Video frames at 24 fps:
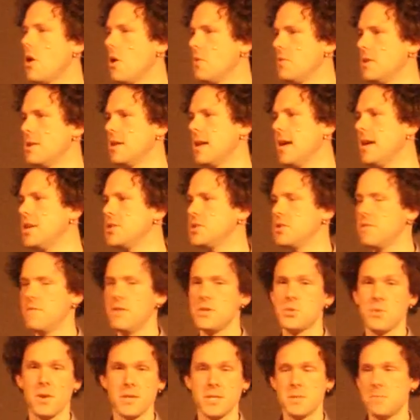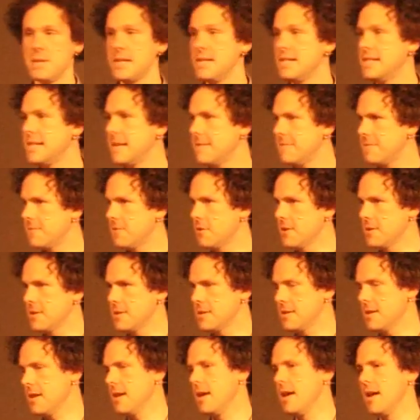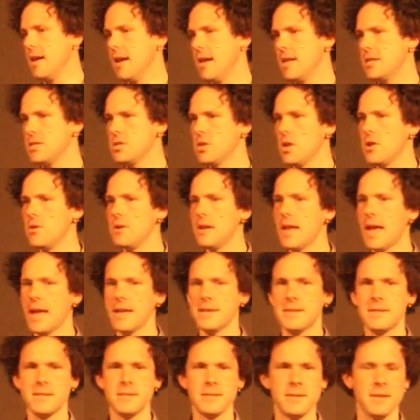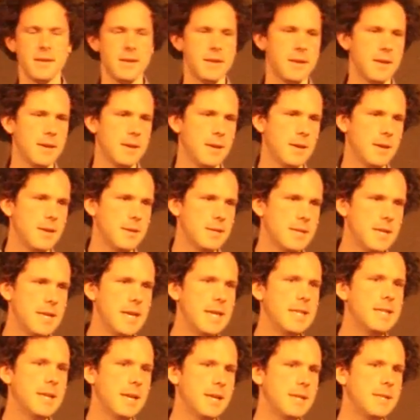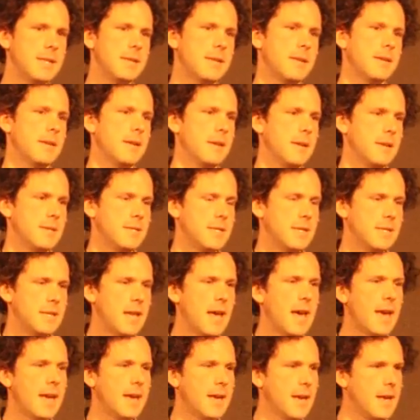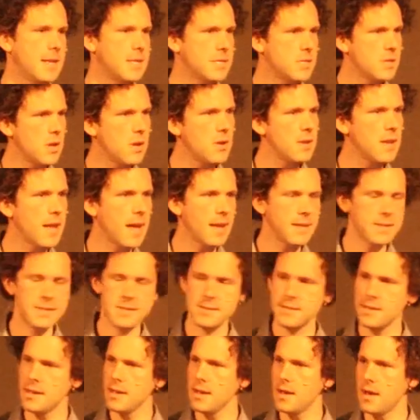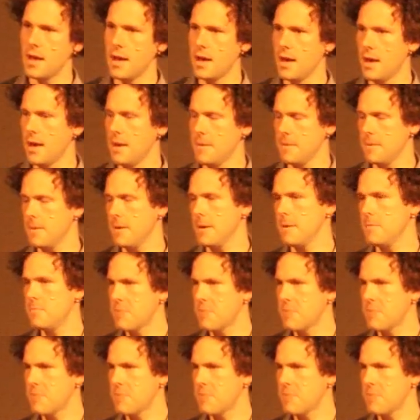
on the nation of Israel to be different is no less needed today, is no less uh,